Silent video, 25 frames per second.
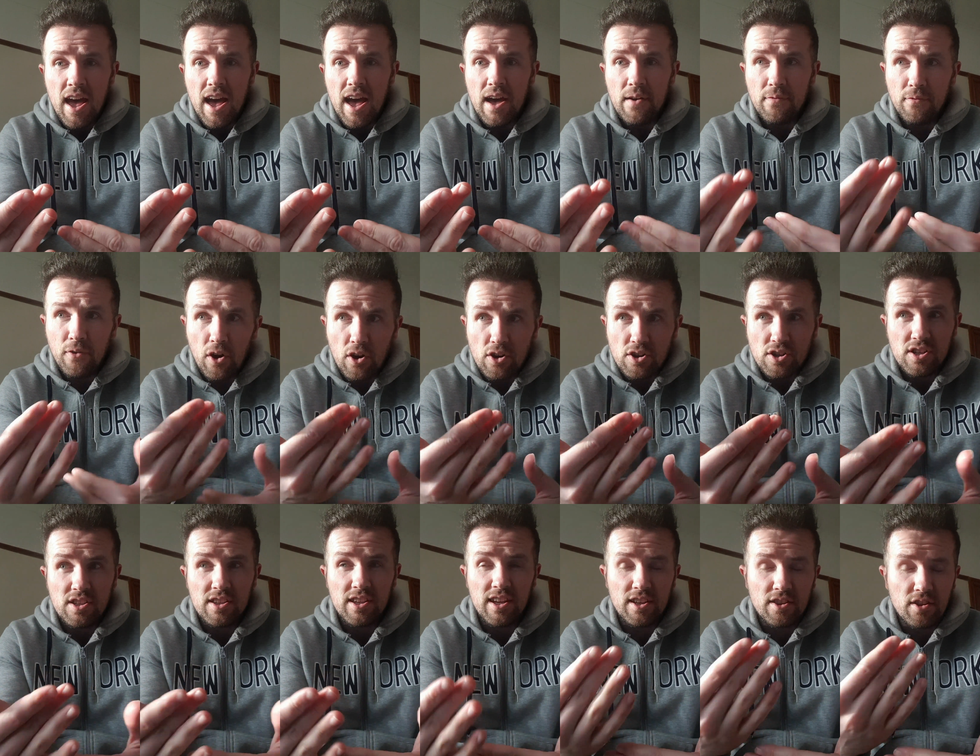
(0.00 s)

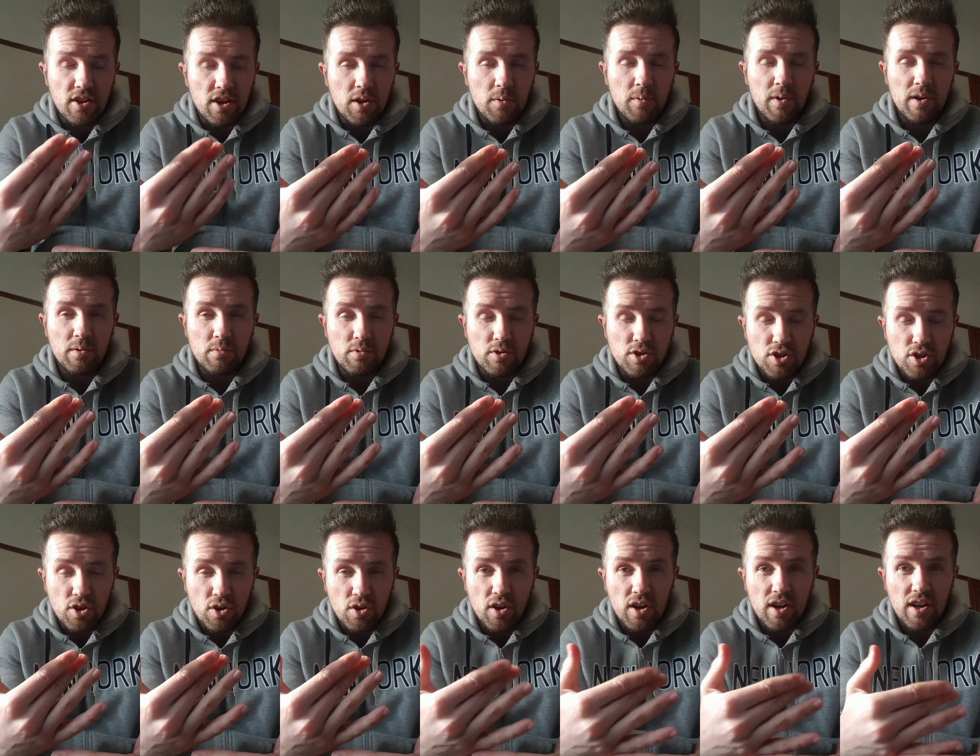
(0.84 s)
Fortunately, I'd done it when I was
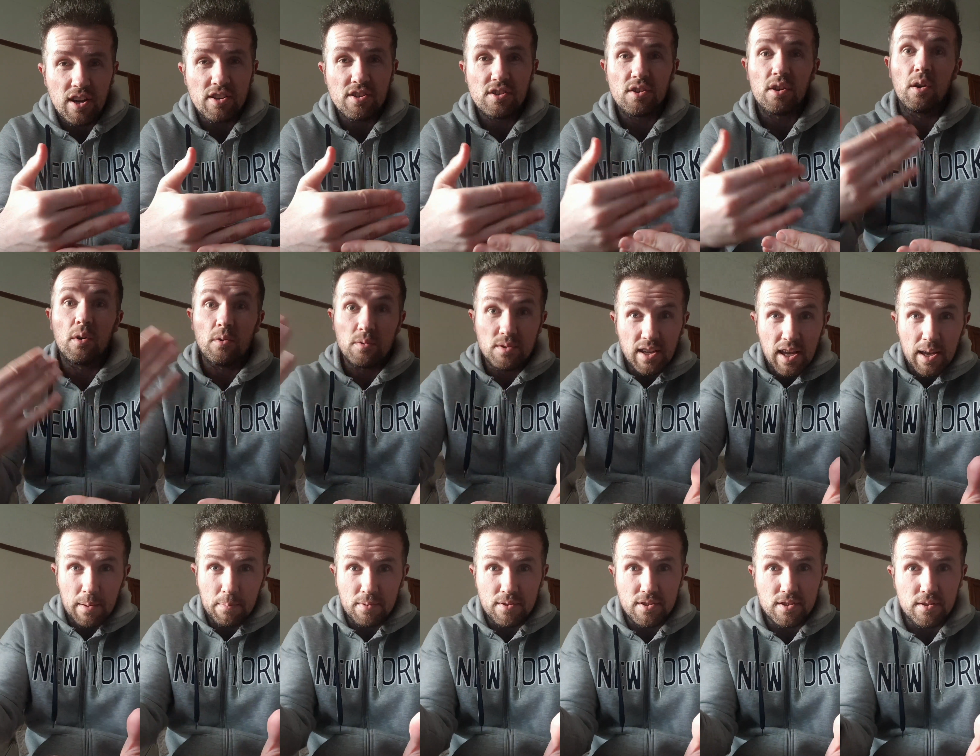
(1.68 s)
younger, so I was
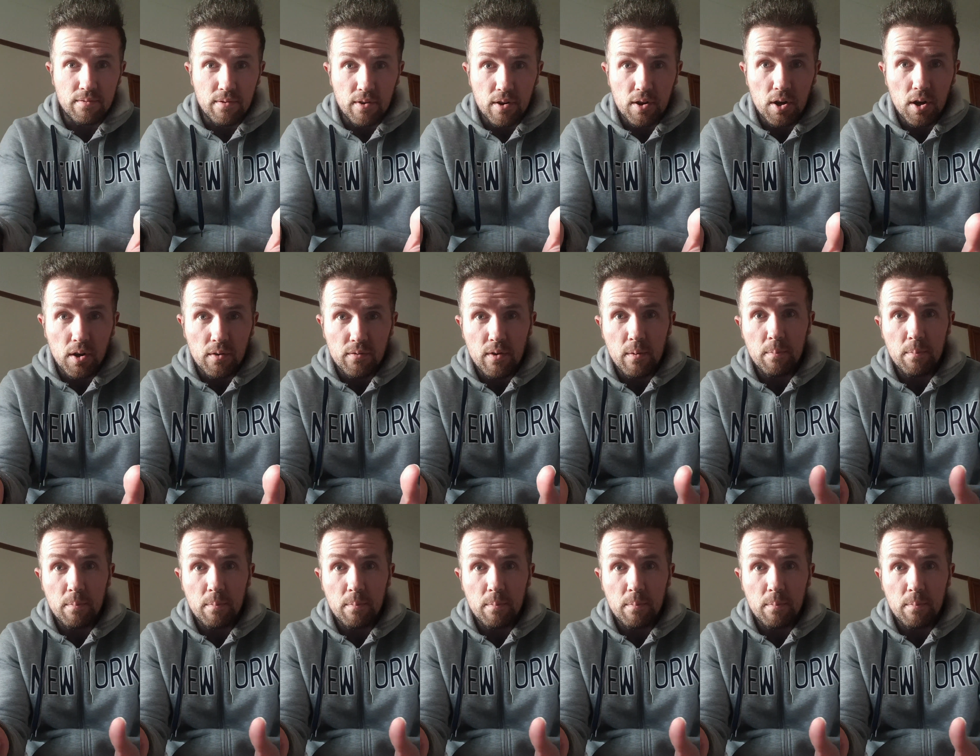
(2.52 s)
able to recover,